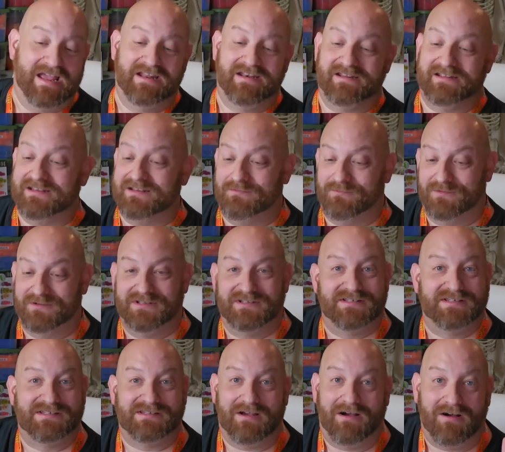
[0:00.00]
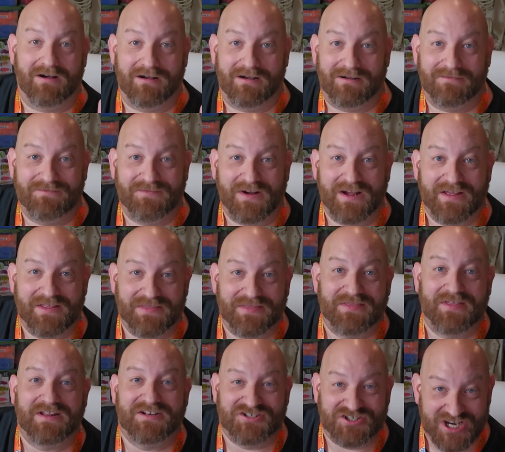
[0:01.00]
and it was off
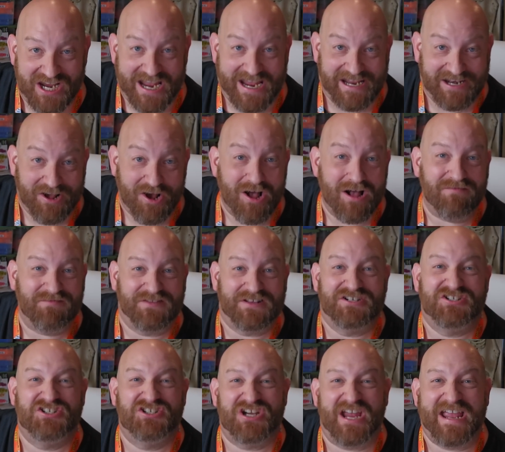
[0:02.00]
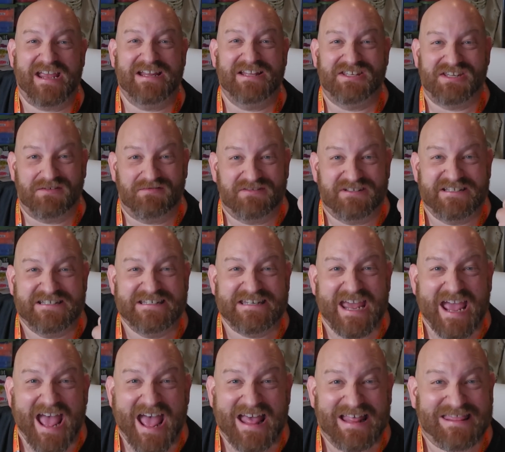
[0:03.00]
the chain, off the chains of
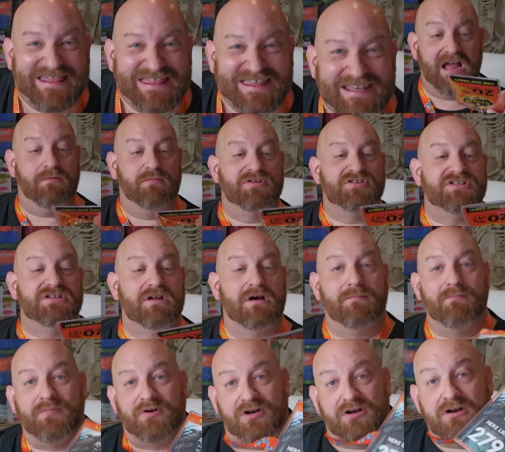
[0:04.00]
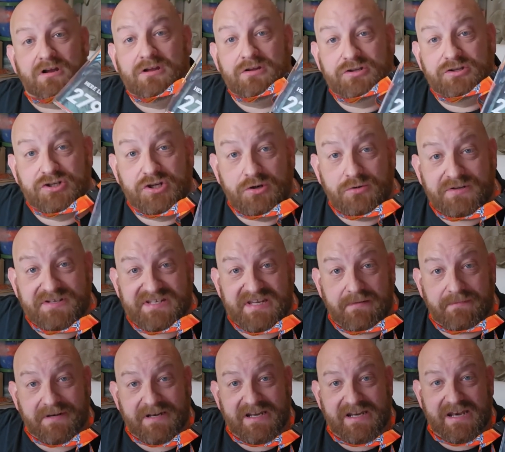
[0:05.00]
death. I was number
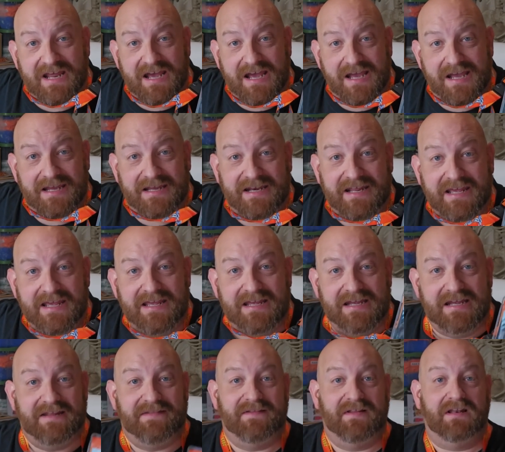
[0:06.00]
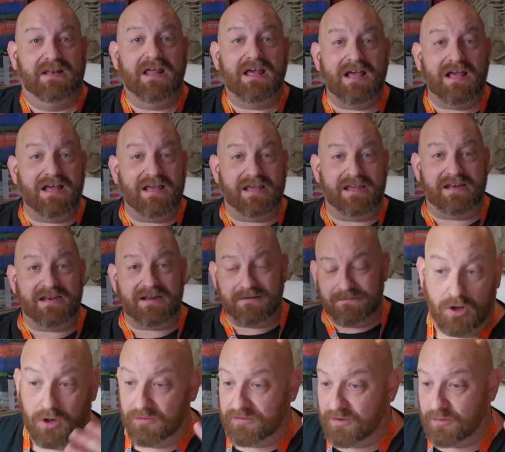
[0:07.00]
279 in the line,
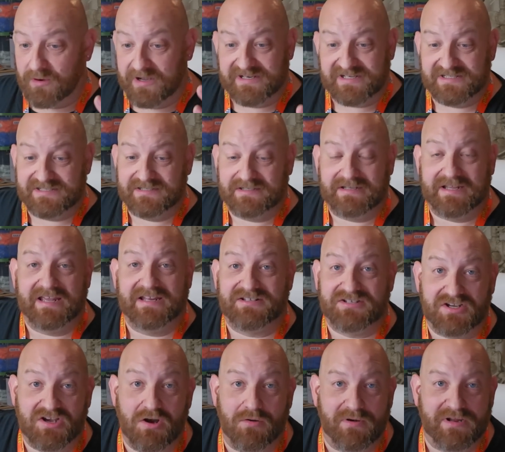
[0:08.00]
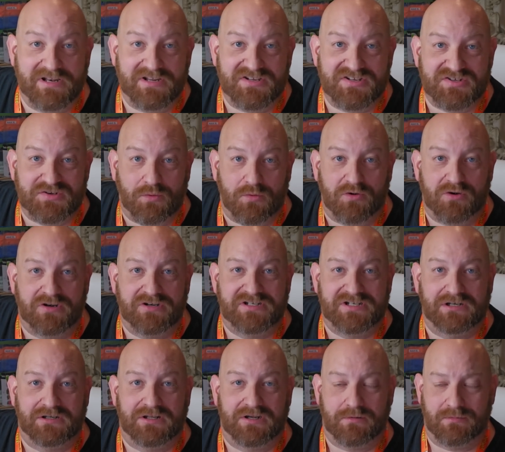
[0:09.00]
although I didn't get to go in the store
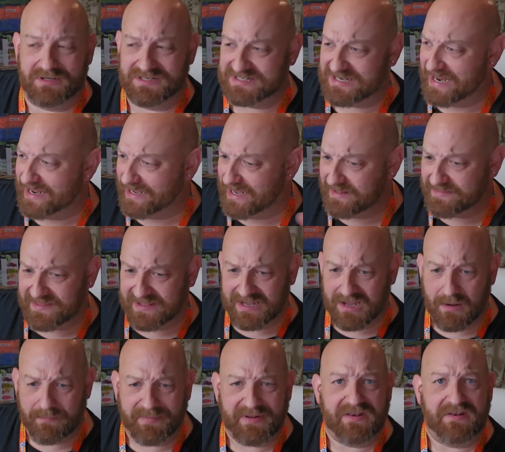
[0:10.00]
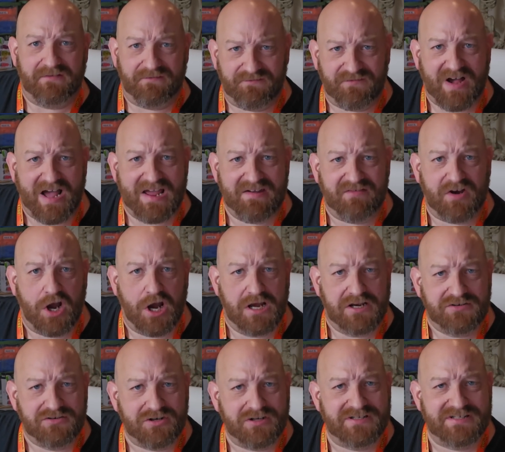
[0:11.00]
until there was like, I think up in the
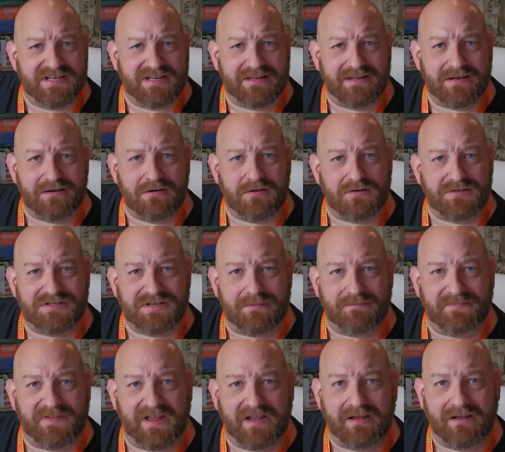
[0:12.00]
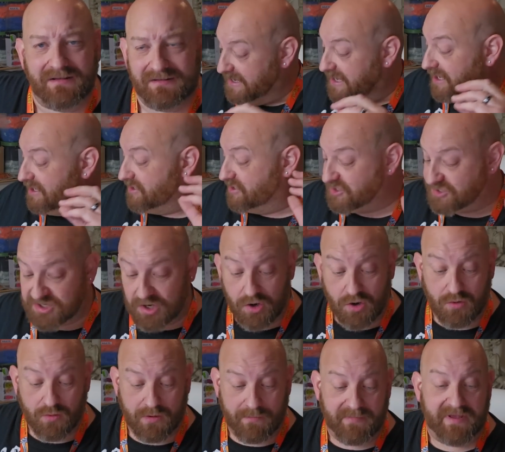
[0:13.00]
500s in there or something, because
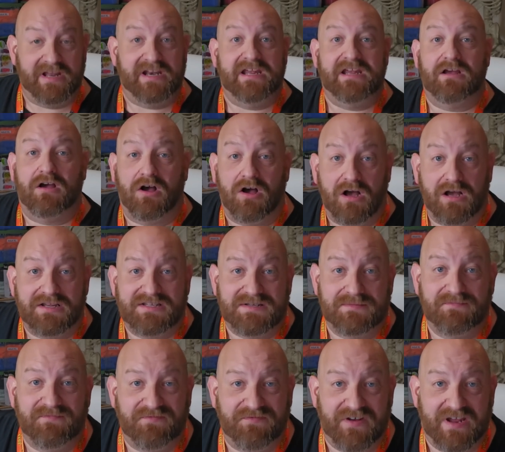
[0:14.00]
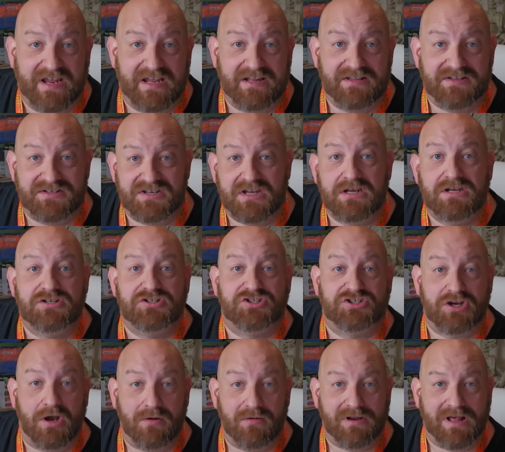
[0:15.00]
so many awesome fans
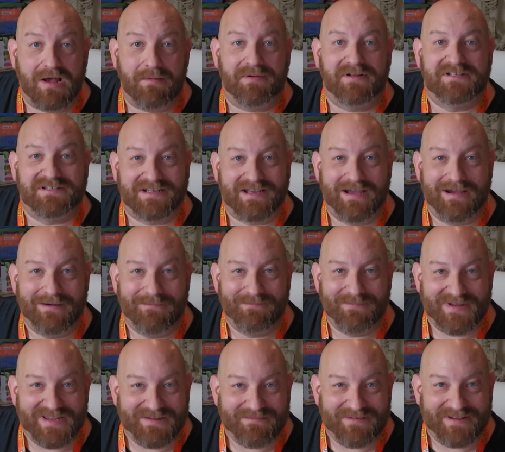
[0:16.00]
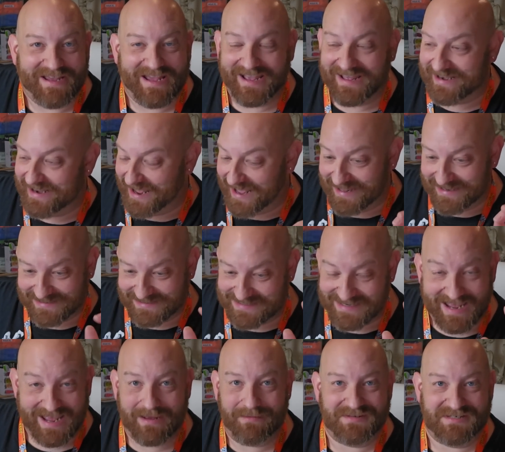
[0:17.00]
showed up to come meet me, and I
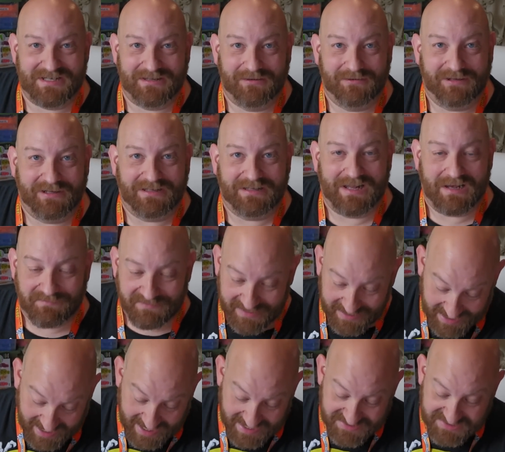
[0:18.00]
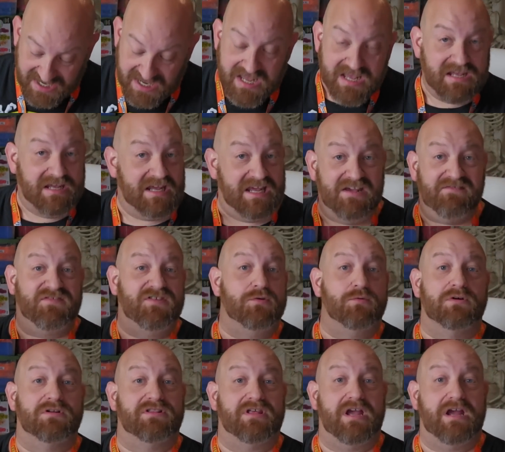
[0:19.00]
just absolutely loved it, guys. If
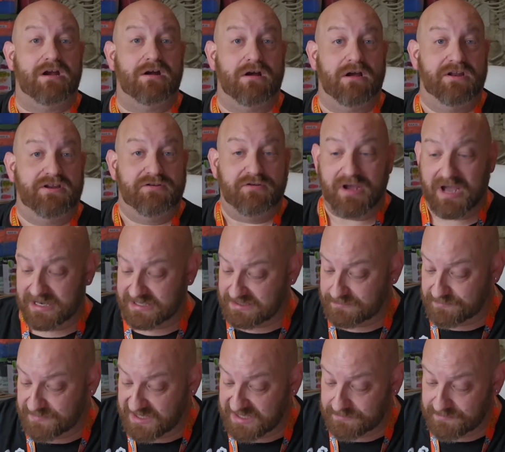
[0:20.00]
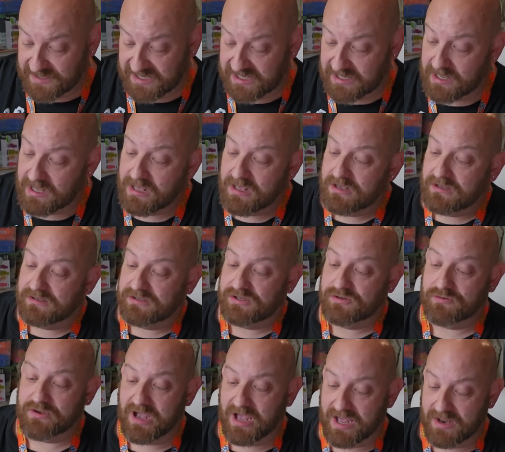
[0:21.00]
you were there and you got to meet me,
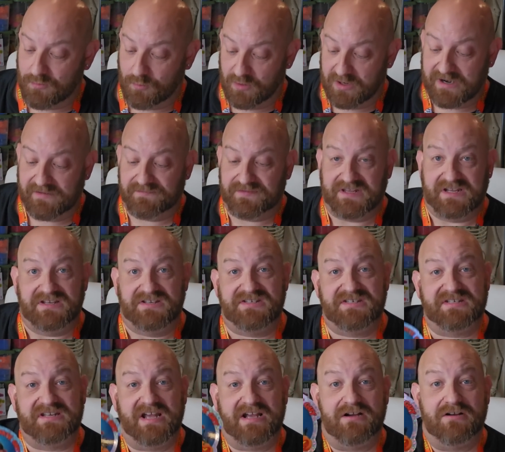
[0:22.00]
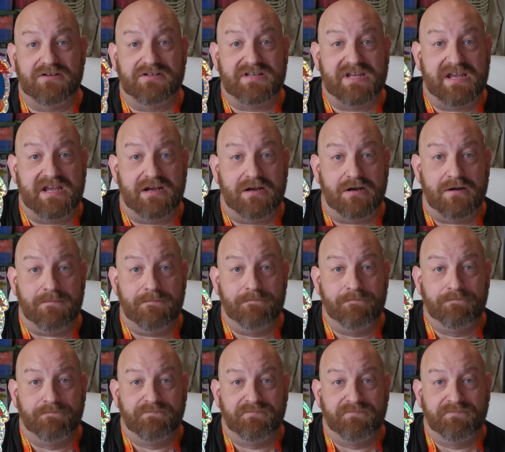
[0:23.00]
you got one of these stickers here